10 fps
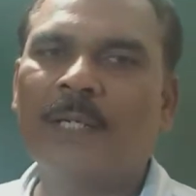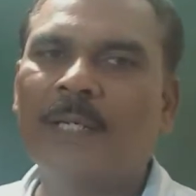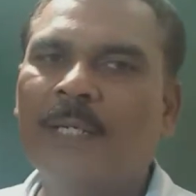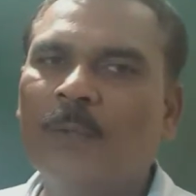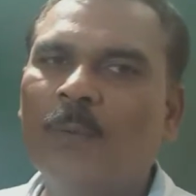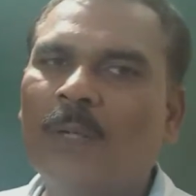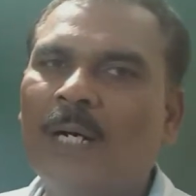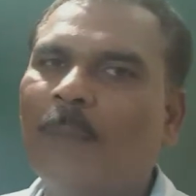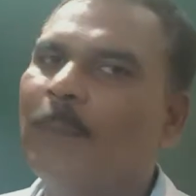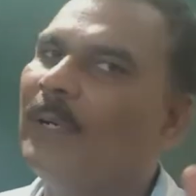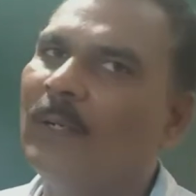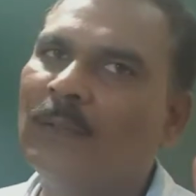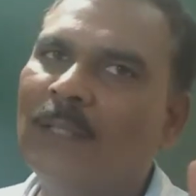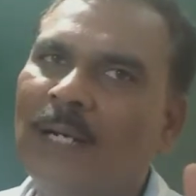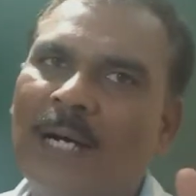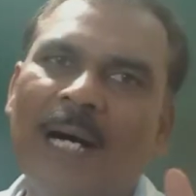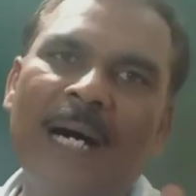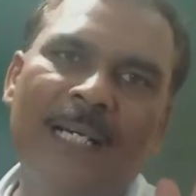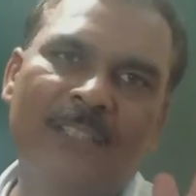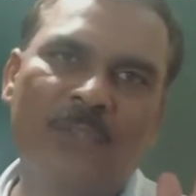q upon
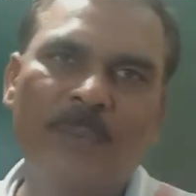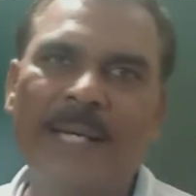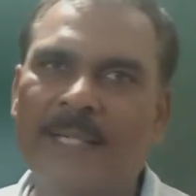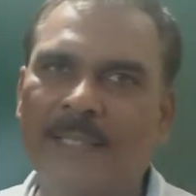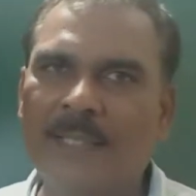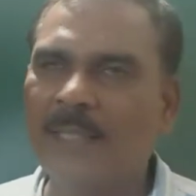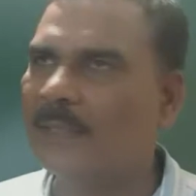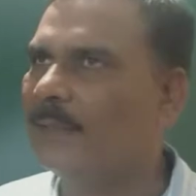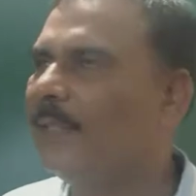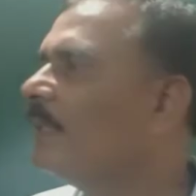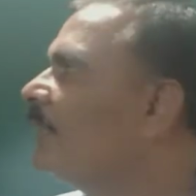r square. This